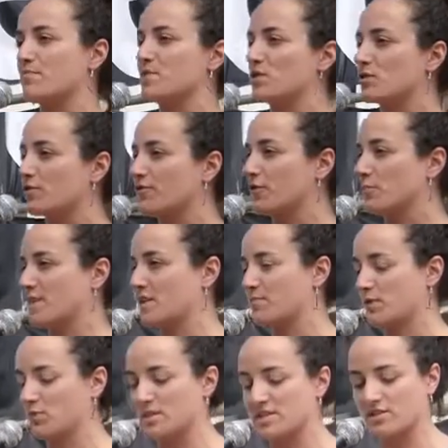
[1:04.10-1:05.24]
beautiful
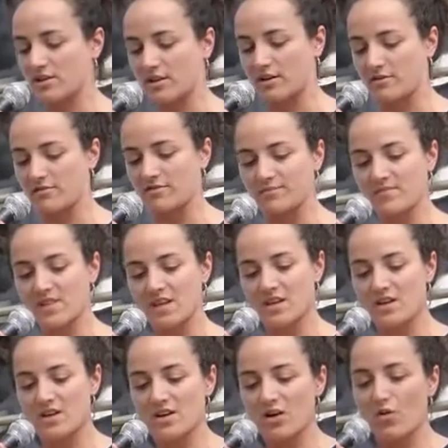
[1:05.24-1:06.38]
people we serve.
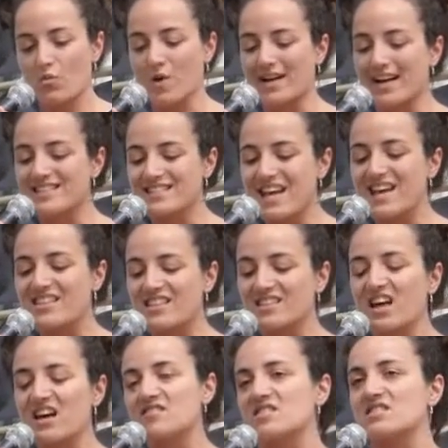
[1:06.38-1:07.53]
When I say that
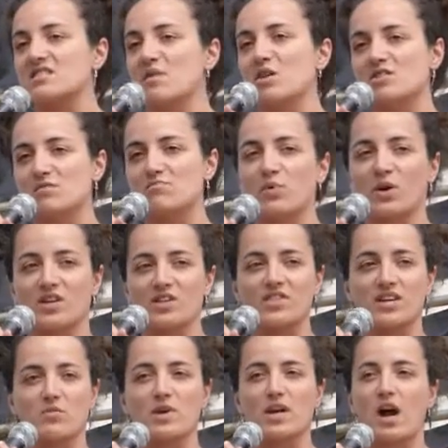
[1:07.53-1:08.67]
love is the most important
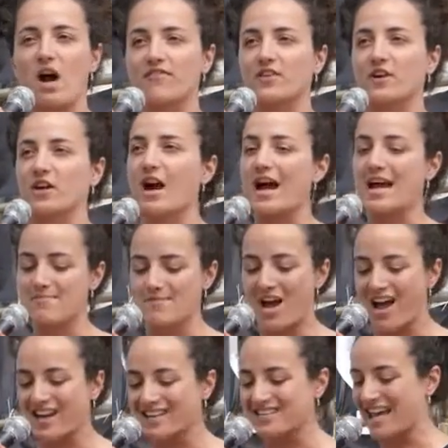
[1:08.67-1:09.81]
thing we offer, I am
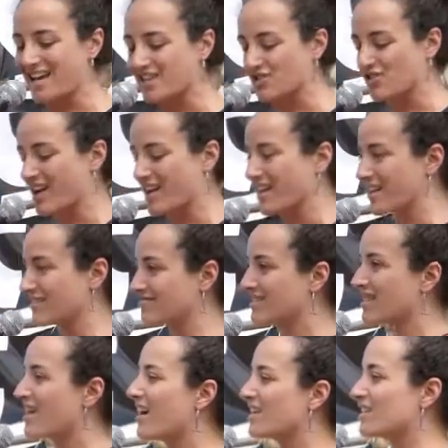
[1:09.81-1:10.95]
not exaggerating.
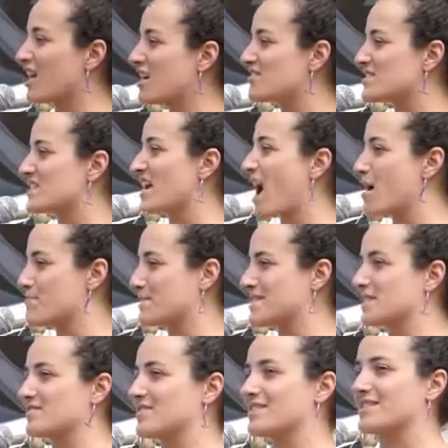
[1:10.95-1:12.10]
Love is the
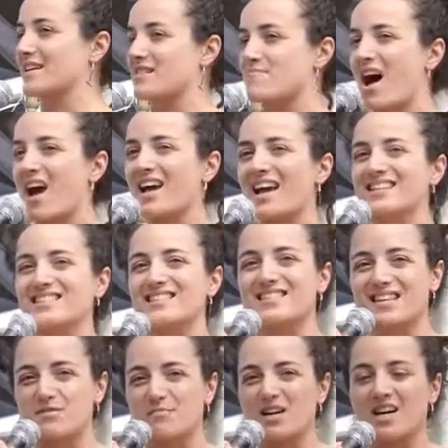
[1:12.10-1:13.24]
opposite of stigma, and
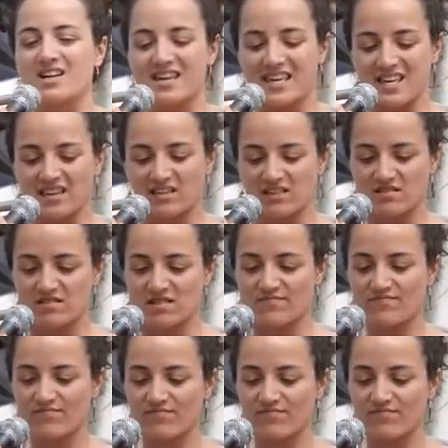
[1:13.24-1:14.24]
stigma kills.